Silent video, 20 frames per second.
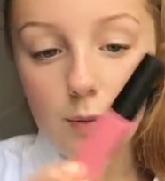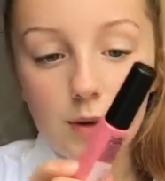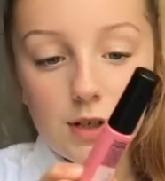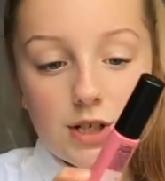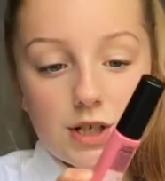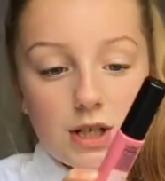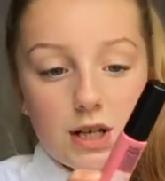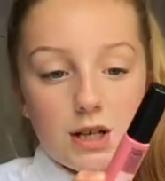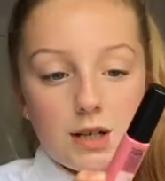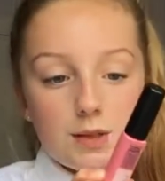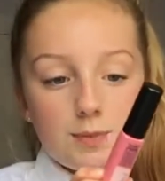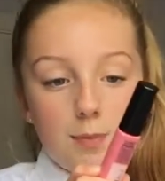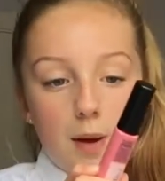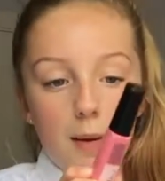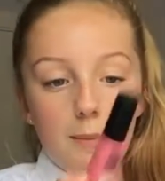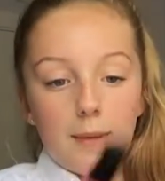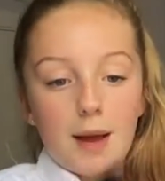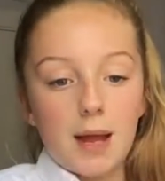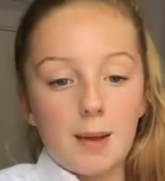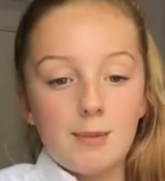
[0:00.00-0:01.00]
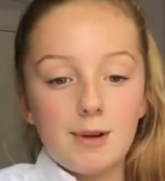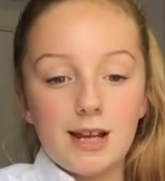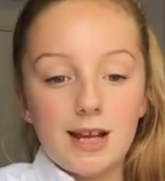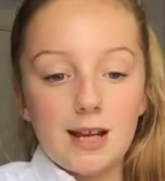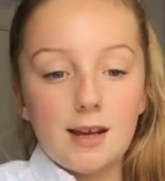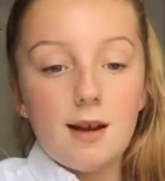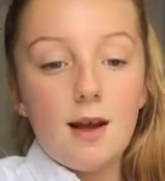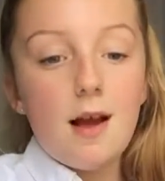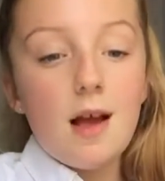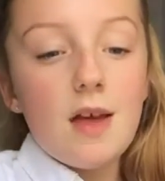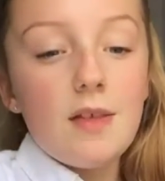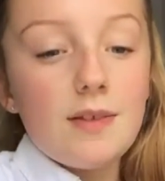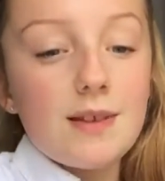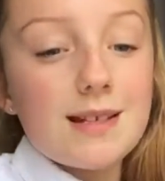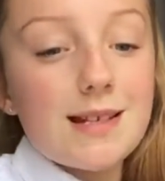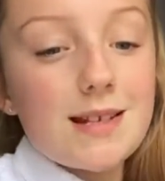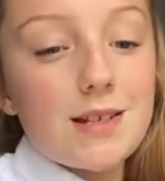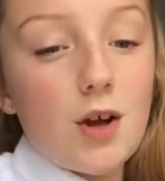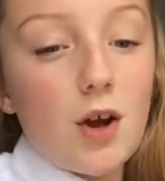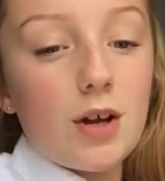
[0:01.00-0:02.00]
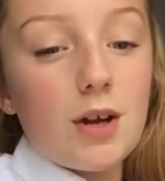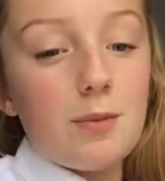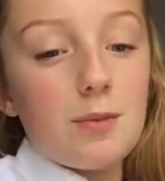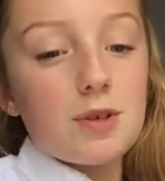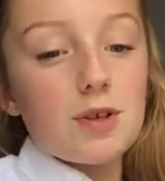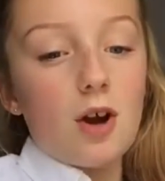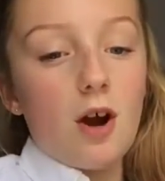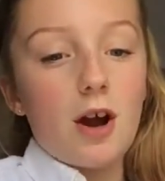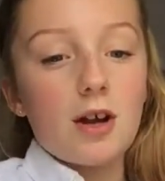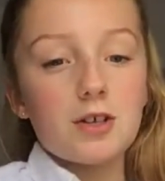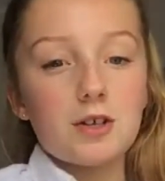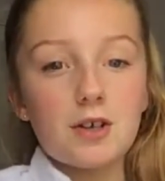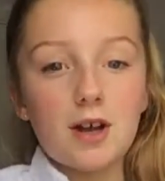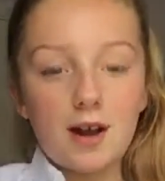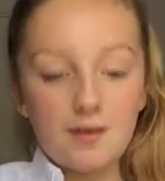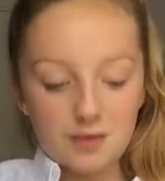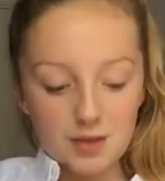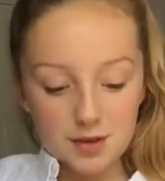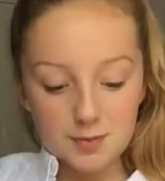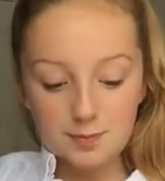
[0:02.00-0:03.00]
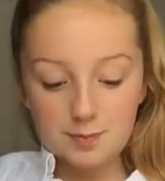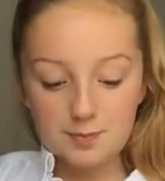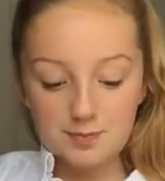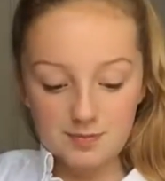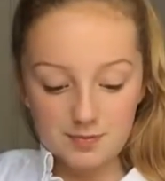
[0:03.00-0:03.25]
which is by Maybelline. This is the only mascara I don't have that,